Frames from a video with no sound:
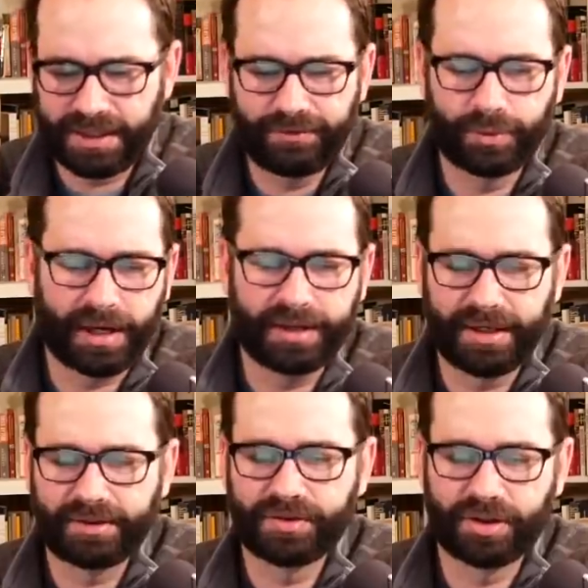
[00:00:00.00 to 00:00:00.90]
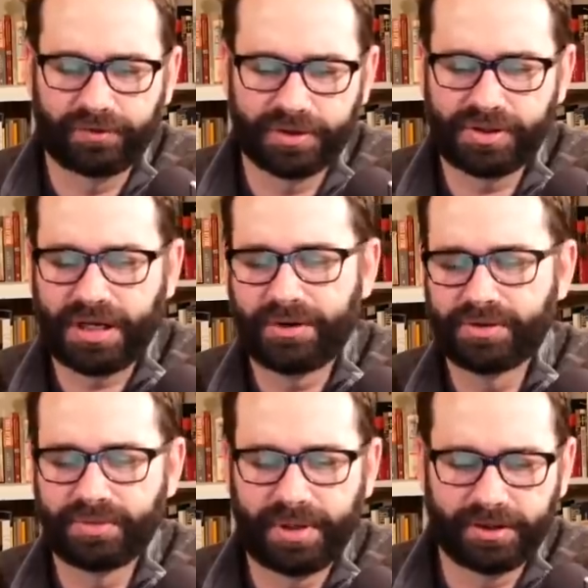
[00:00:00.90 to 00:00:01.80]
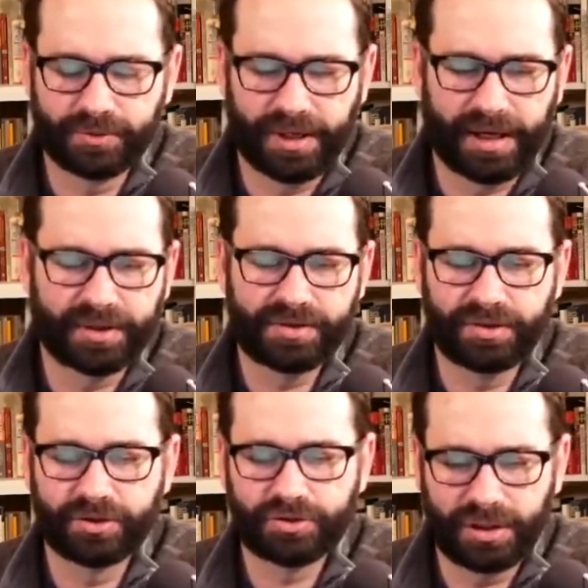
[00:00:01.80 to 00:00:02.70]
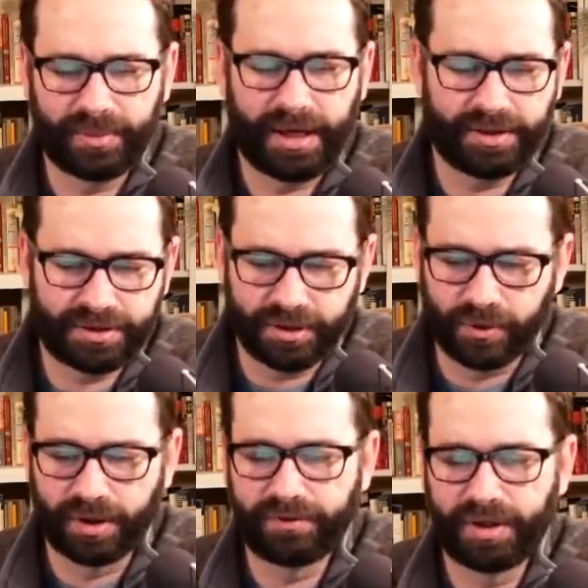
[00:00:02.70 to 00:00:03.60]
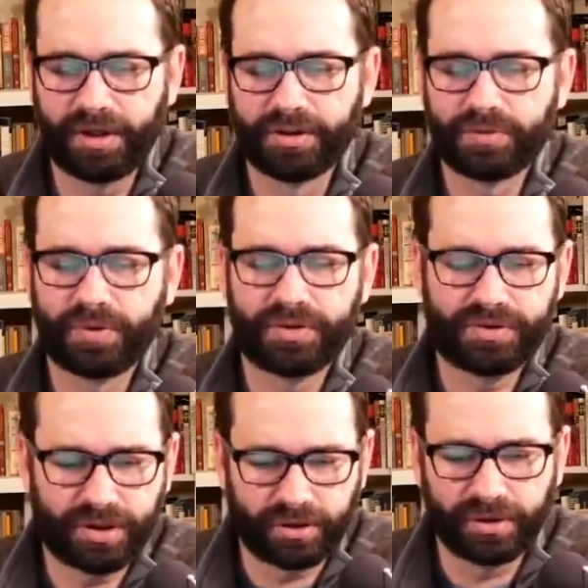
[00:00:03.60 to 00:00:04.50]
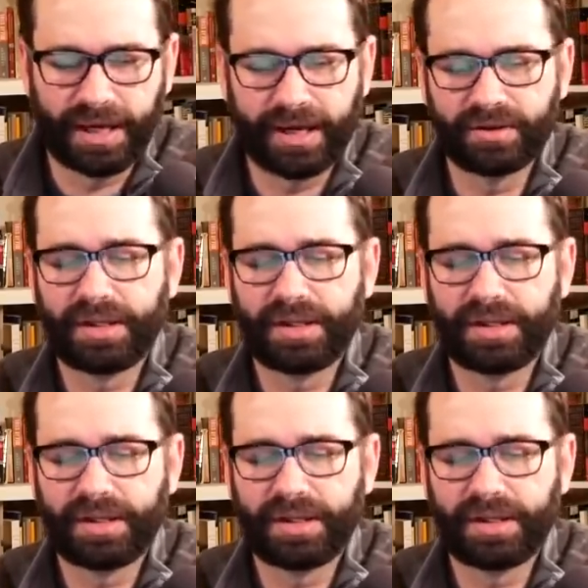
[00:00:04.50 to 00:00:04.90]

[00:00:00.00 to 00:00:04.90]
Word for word: Even when I connect to servers thousands of miles away, I can still stream HD quality videos with zero lag.